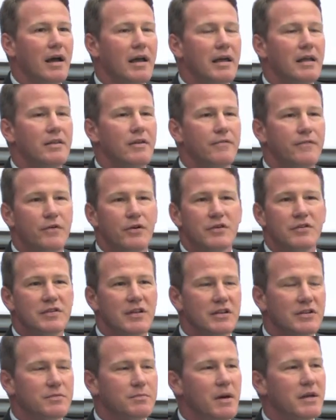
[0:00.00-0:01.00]
In the first
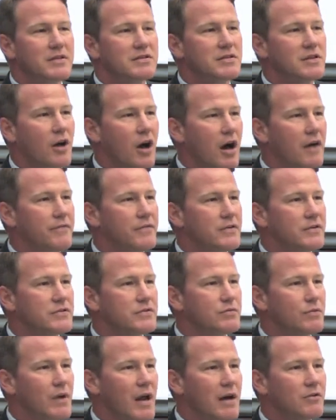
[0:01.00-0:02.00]
6 months in
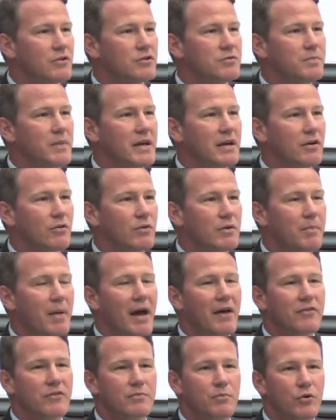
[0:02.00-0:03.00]
office, when I was Speaker, we
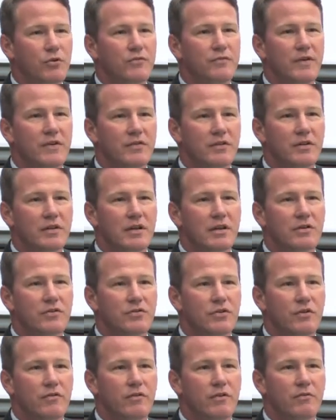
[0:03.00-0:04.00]
passed the most fiscally
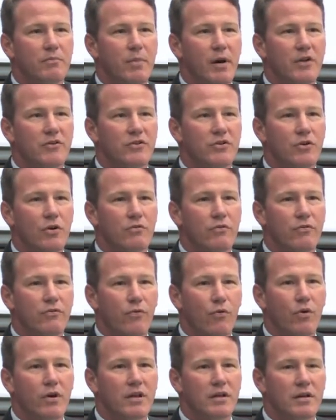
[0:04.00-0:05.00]
conservative budget in over
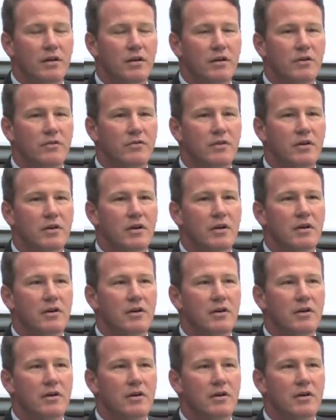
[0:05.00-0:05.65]
40 years,